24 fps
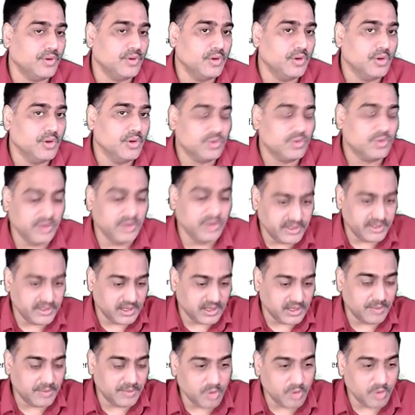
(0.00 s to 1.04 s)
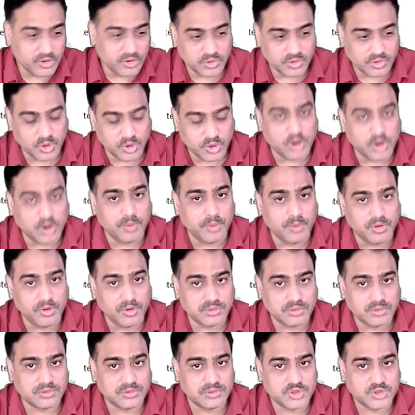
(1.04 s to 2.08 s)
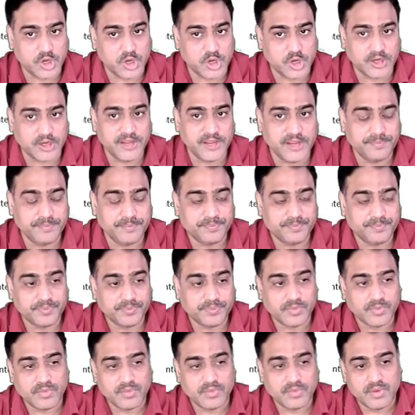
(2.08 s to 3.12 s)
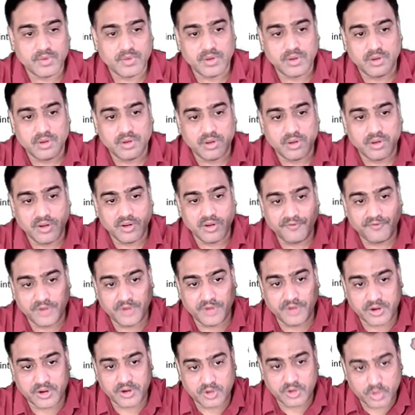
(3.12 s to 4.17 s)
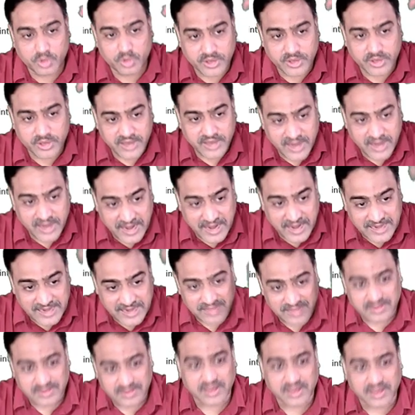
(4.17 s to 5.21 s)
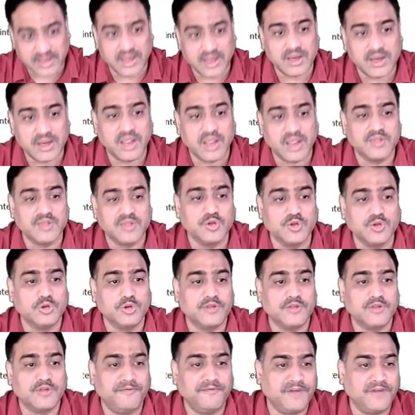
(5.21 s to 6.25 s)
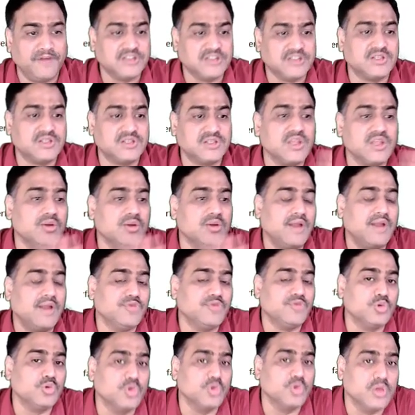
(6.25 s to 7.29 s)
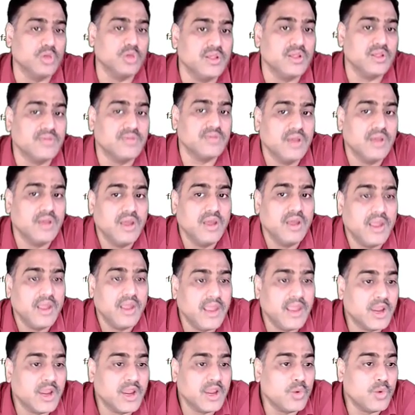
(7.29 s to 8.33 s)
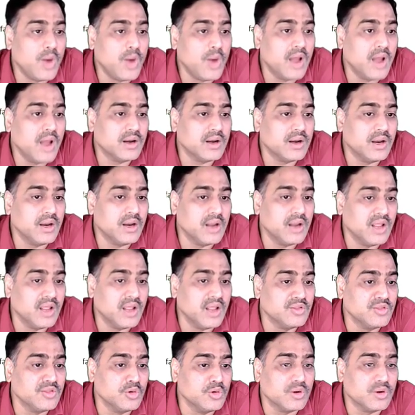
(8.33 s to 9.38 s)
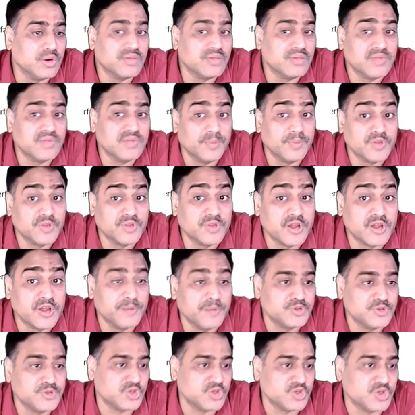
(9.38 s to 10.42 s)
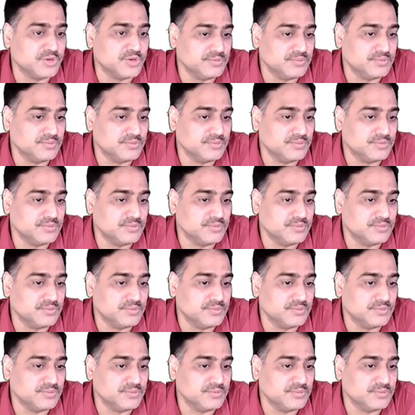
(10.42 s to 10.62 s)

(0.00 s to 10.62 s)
So later I'm going to talk about shortly. For doing anything in Azure, the first thing you'll have to do is acquire an Azure subscription.